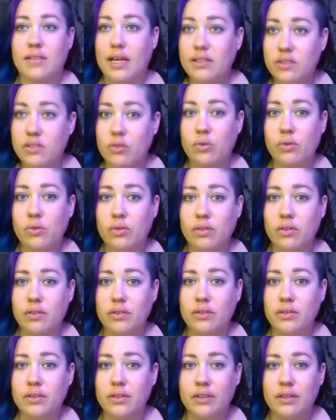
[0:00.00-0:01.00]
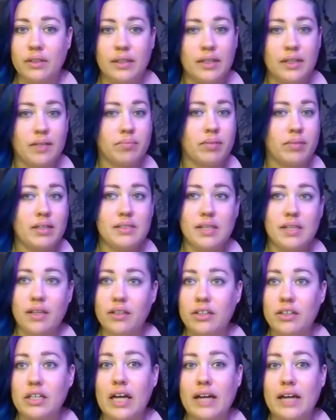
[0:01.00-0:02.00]
cool. I'm not
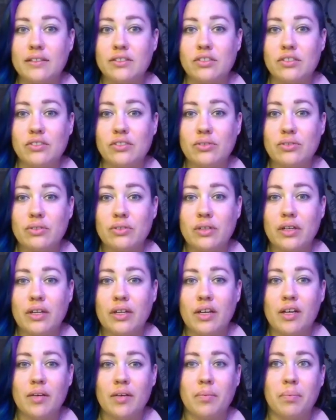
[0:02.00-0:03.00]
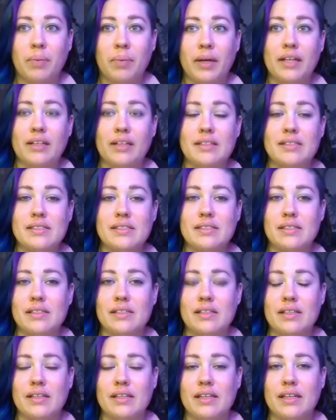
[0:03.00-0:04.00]
telling you not to, but it's
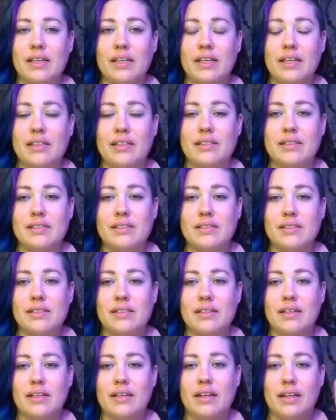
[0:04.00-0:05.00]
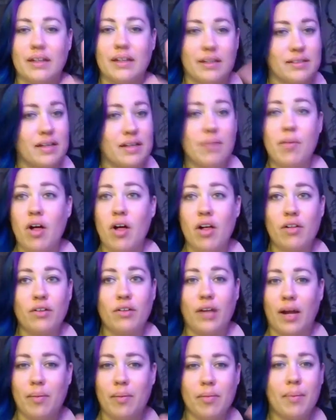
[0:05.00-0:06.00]
and because I'm all
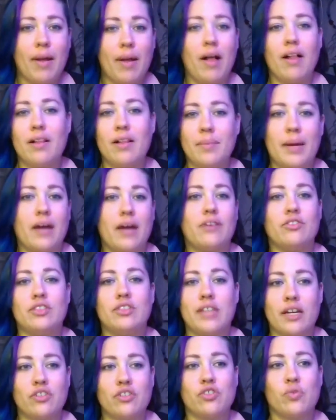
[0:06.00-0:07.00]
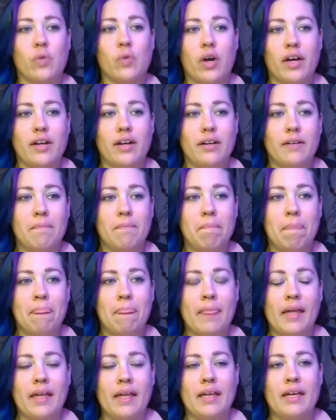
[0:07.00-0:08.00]
about Yeshua.
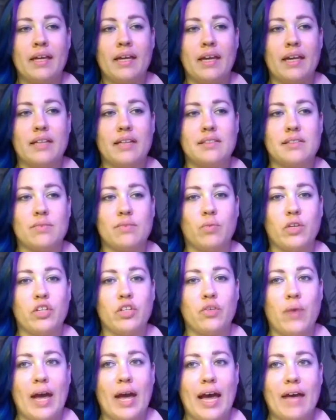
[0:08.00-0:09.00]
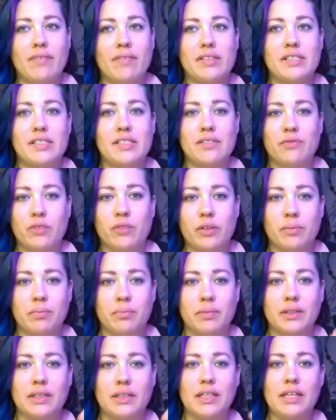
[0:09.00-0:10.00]
It's when you have a different
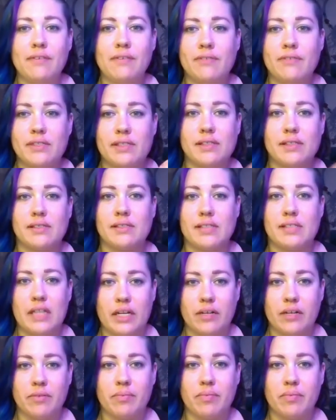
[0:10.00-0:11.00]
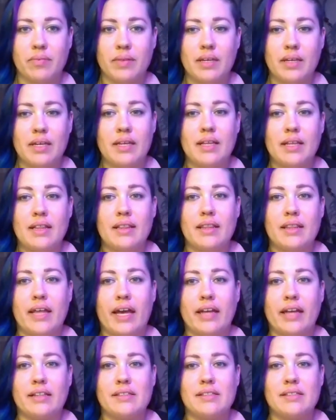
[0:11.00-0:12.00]
belief system
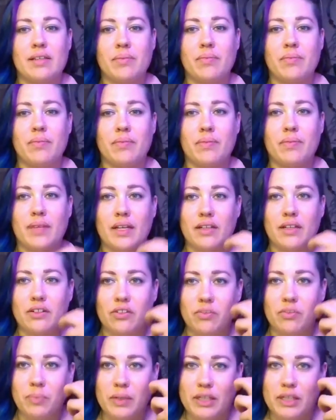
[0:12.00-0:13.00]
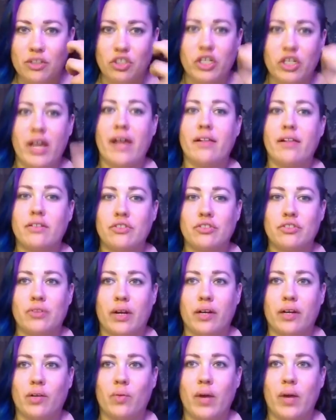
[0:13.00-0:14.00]
that you're being challenged
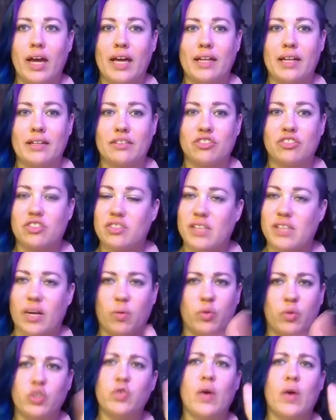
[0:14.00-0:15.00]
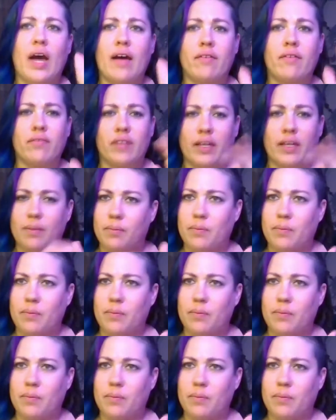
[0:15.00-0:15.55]
right away, that it's just like, well, you have like